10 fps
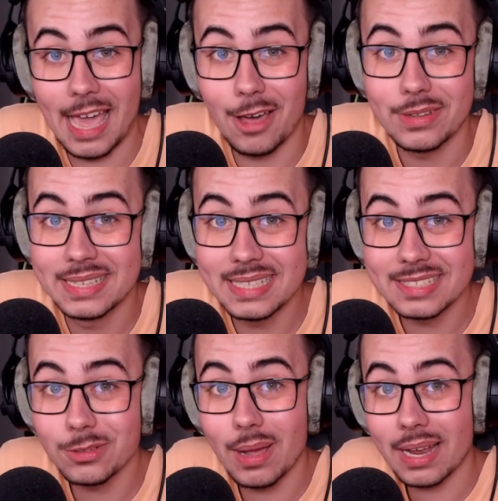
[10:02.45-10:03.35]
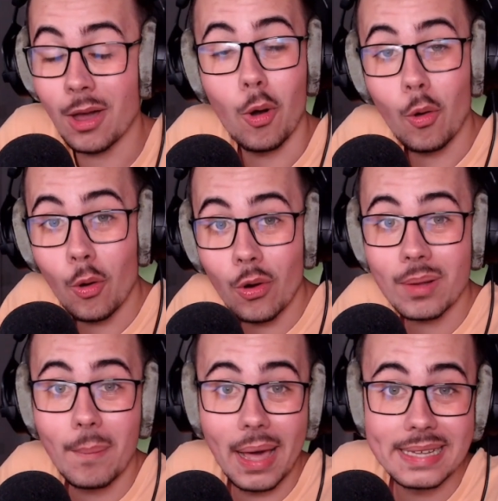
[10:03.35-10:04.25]
Now, these were
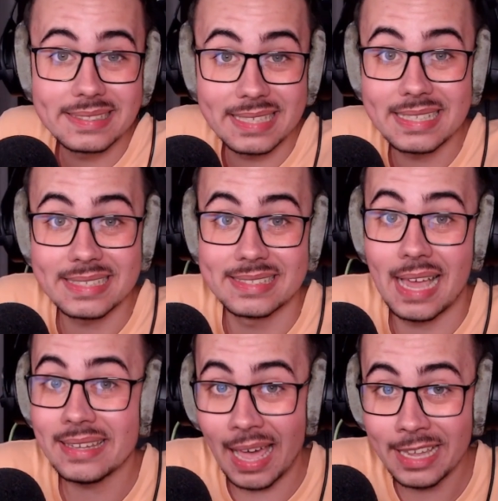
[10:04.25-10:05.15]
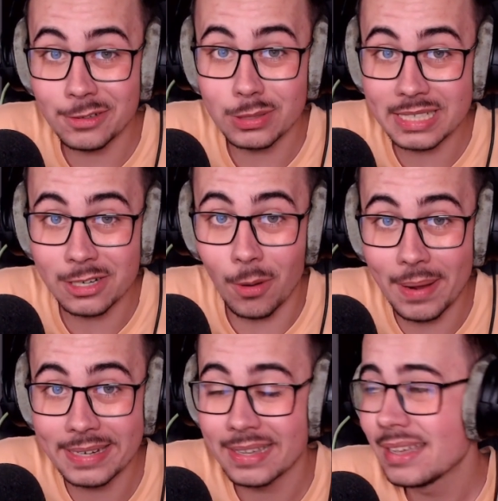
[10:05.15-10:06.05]
all my settings that I could
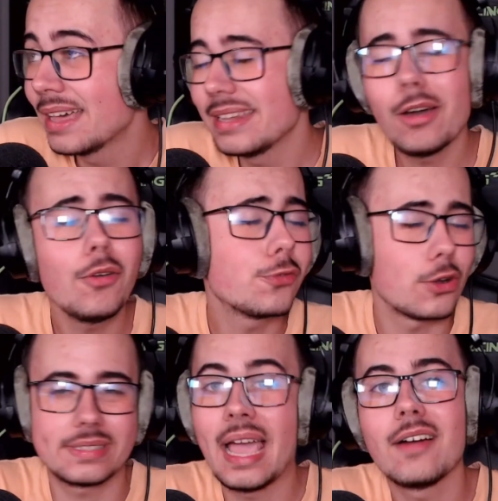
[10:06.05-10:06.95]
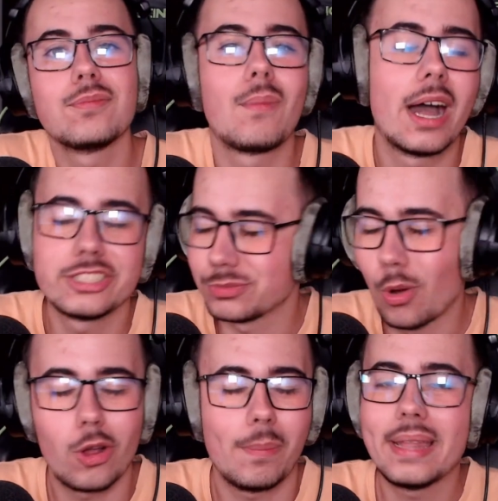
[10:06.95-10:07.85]
recommend. Now, of course, I have much
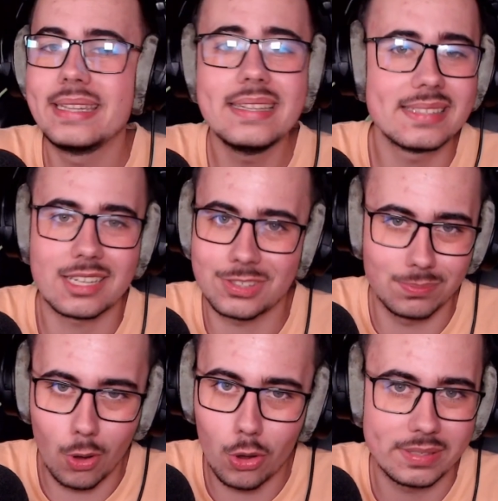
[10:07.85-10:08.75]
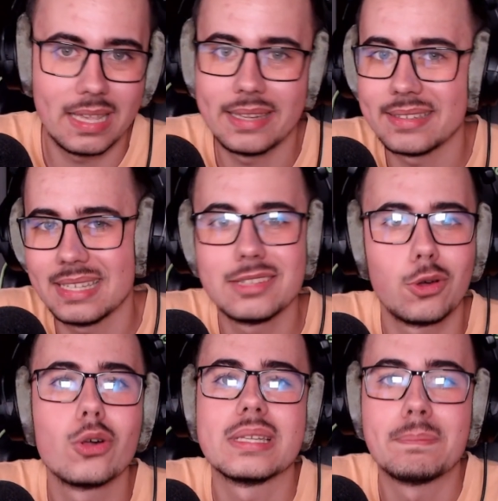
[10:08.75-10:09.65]
more, but these are small settings. They
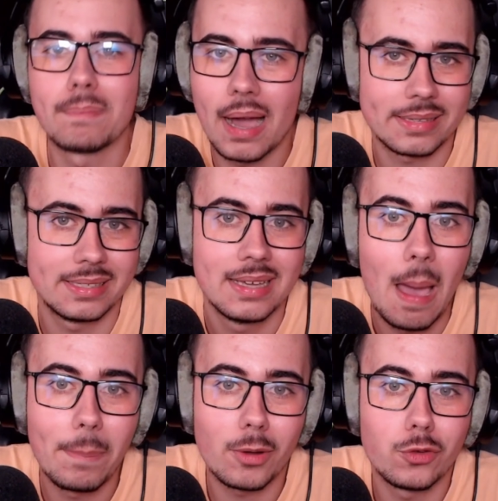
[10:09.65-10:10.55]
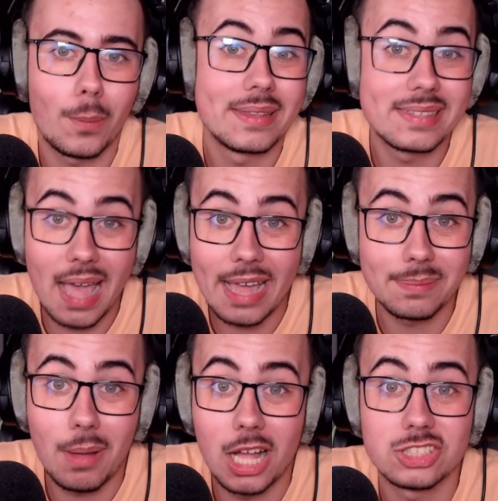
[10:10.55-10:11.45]
don't impact performance
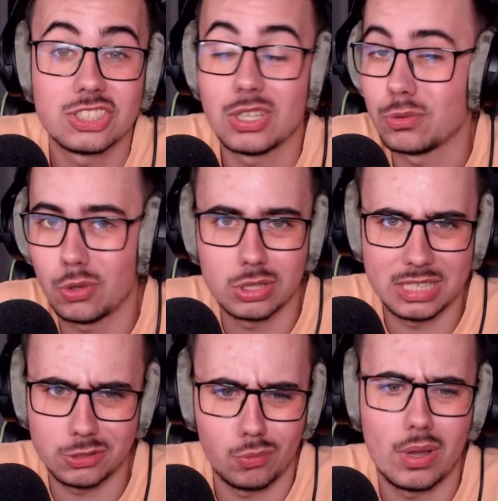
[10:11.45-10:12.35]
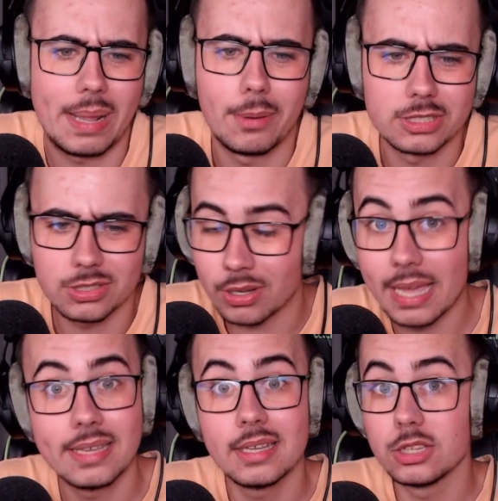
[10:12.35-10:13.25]
that much, so don't need to worry about it,
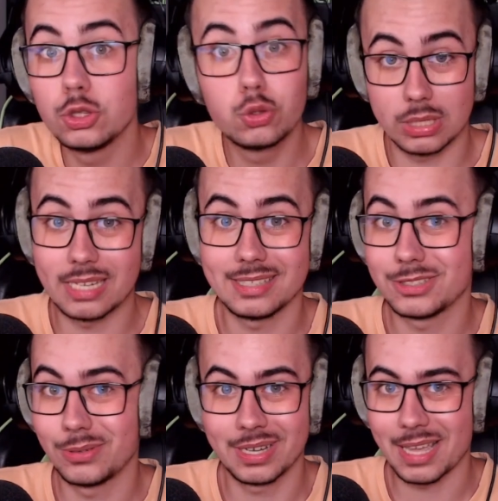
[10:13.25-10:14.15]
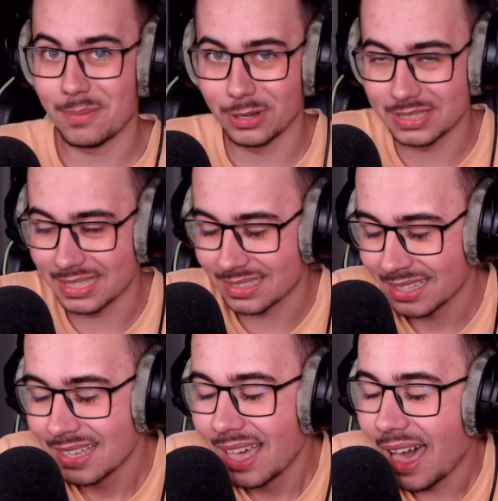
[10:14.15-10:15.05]
okay? Do not need to worry about it.
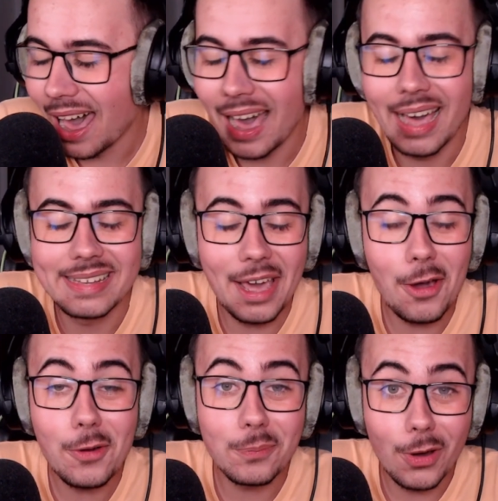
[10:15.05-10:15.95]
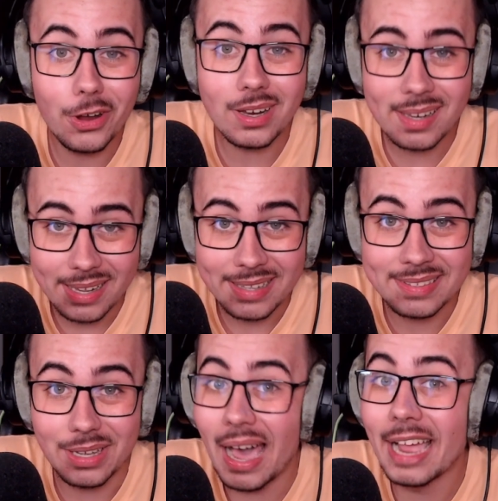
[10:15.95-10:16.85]
Uh, now, more or
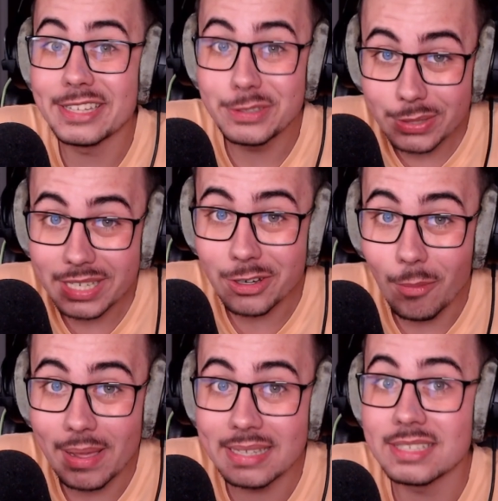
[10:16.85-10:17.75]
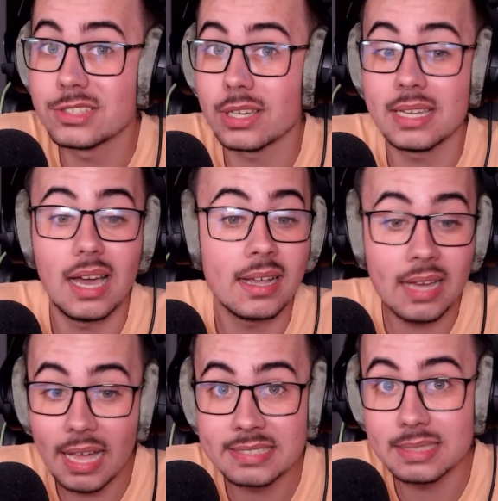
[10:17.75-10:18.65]
less, I do recommend installing a
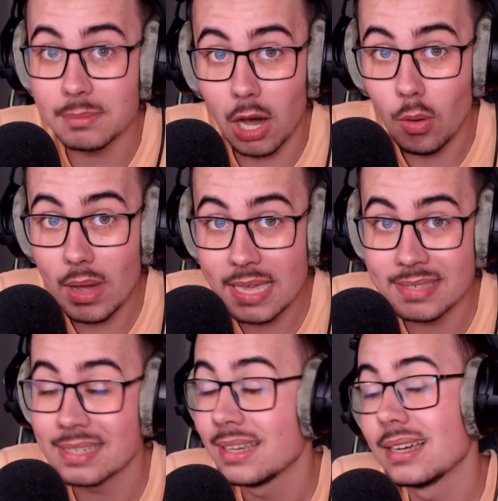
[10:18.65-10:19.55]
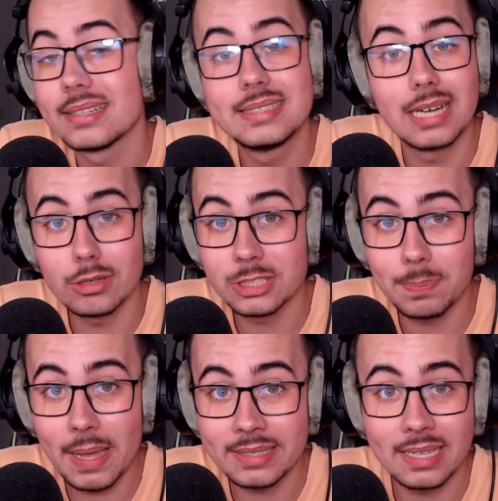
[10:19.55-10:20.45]
custom OS, Ghost
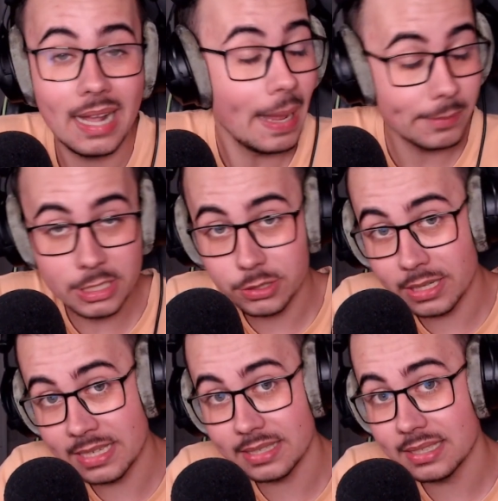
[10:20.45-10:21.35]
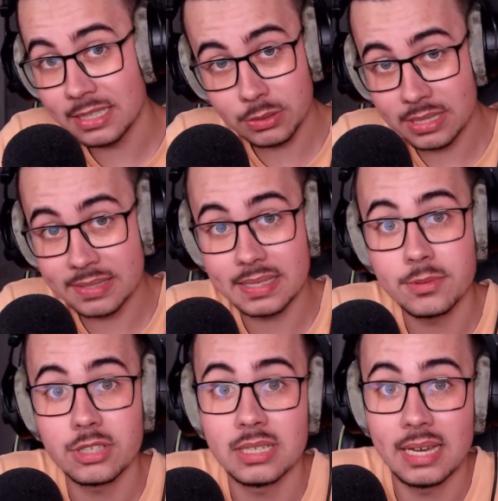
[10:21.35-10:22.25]
Spectre. I'm going to link it into the
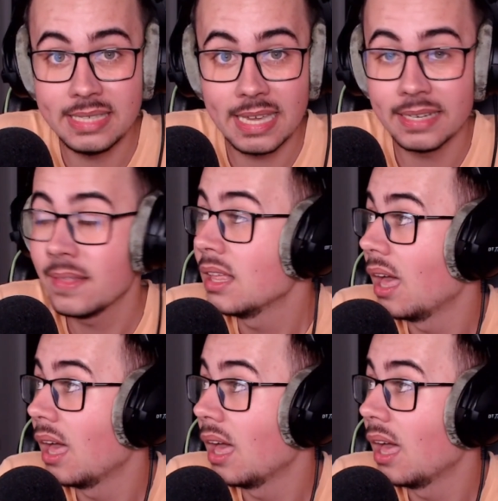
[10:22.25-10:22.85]
description again.